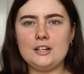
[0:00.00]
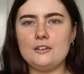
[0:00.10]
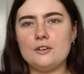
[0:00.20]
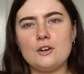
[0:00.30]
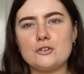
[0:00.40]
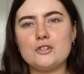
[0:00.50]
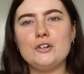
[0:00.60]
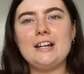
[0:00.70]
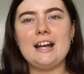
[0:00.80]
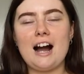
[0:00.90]
you know, got
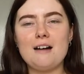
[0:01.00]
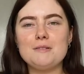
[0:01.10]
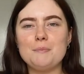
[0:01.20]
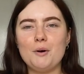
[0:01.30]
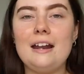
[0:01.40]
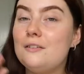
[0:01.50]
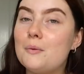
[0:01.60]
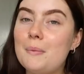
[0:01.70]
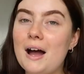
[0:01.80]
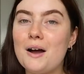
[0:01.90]
chunky arms, but
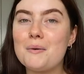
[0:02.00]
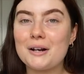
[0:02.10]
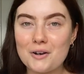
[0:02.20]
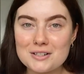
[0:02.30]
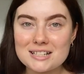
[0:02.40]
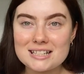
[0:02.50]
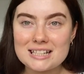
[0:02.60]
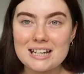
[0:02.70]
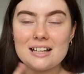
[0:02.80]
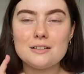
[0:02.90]
even better, when I got to the
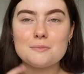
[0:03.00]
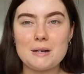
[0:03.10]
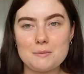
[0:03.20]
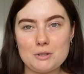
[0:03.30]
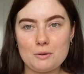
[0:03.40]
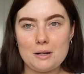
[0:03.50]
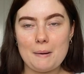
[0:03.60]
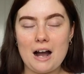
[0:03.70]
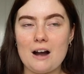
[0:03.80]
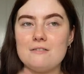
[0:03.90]
tail, it's meant to be £20
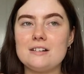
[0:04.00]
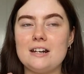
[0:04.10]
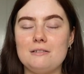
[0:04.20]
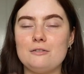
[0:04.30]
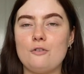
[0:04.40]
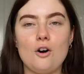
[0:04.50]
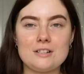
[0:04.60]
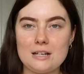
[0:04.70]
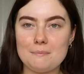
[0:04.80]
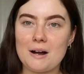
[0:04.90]
and it was
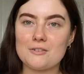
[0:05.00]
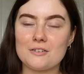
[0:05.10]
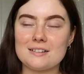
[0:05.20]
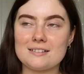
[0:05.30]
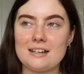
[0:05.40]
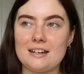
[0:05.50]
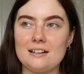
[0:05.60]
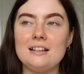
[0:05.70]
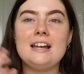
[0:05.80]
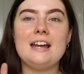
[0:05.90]
£14 on the
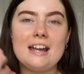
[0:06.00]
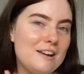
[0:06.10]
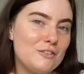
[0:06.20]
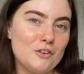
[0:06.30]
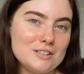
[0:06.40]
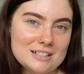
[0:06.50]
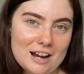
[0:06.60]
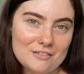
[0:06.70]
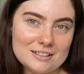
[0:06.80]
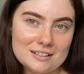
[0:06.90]
sale, even though it didn't
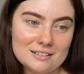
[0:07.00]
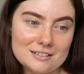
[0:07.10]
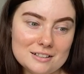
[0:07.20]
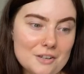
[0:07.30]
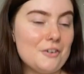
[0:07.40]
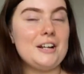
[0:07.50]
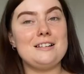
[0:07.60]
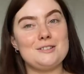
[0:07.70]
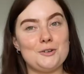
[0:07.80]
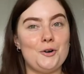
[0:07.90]
have a sale sticker on
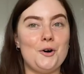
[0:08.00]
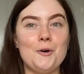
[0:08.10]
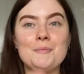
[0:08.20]
it. So